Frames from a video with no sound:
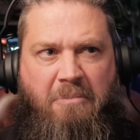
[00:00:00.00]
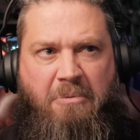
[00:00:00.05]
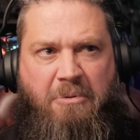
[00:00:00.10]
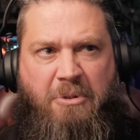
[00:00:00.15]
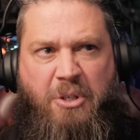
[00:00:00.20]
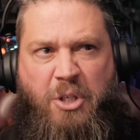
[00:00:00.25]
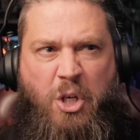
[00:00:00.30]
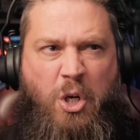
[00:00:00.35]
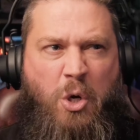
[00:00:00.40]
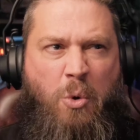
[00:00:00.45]

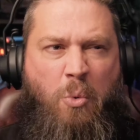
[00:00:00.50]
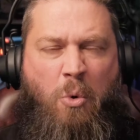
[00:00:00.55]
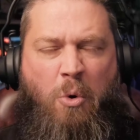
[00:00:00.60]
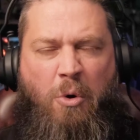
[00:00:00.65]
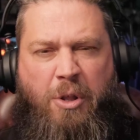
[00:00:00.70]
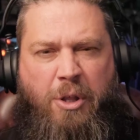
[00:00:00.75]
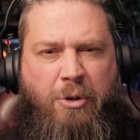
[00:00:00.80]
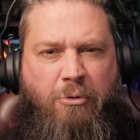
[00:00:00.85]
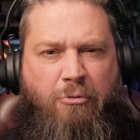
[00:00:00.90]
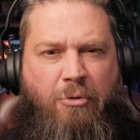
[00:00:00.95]
two or
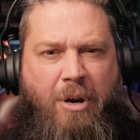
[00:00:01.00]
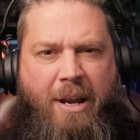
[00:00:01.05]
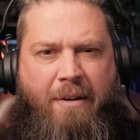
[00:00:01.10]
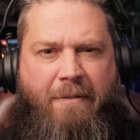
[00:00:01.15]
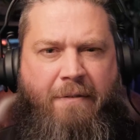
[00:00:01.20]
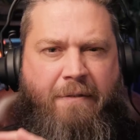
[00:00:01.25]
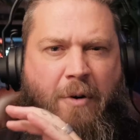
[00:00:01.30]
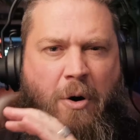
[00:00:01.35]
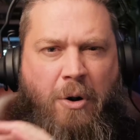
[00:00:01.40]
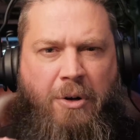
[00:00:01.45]
three
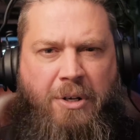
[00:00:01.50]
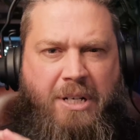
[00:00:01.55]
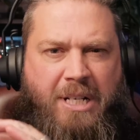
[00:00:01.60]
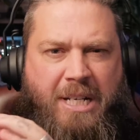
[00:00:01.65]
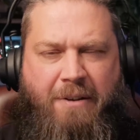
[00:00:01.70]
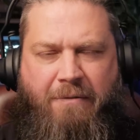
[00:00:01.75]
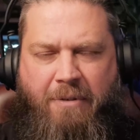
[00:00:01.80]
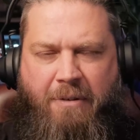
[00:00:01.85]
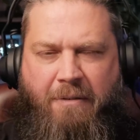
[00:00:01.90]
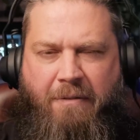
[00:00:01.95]

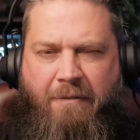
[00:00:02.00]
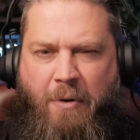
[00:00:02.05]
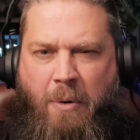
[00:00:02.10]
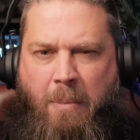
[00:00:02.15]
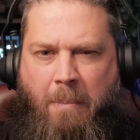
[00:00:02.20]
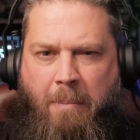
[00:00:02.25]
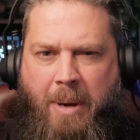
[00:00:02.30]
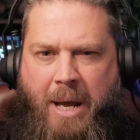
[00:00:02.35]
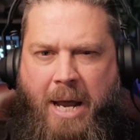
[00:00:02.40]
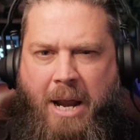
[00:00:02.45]
different
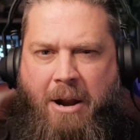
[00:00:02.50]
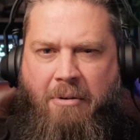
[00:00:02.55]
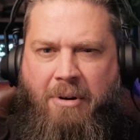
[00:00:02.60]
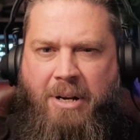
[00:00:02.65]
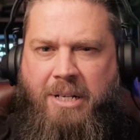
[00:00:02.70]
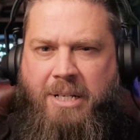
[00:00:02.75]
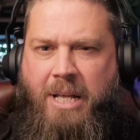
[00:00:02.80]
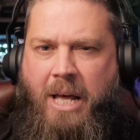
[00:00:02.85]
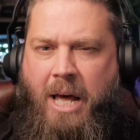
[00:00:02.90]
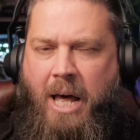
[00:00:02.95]
font
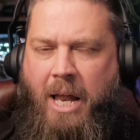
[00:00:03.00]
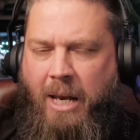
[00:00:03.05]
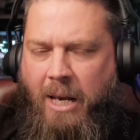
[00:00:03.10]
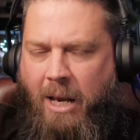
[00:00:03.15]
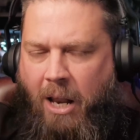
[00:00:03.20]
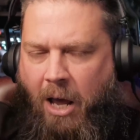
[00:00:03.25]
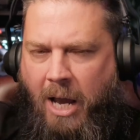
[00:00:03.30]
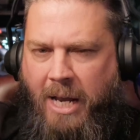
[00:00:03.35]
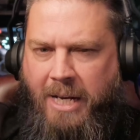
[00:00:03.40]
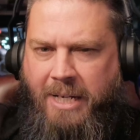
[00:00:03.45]
pairings that
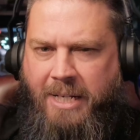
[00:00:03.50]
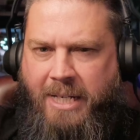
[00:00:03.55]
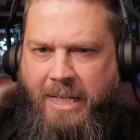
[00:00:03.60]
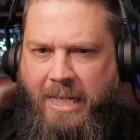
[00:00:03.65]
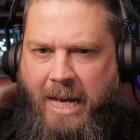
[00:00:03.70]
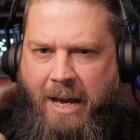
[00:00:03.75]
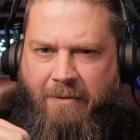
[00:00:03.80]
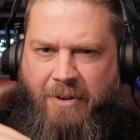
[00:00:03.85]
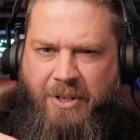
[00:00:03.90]
align together.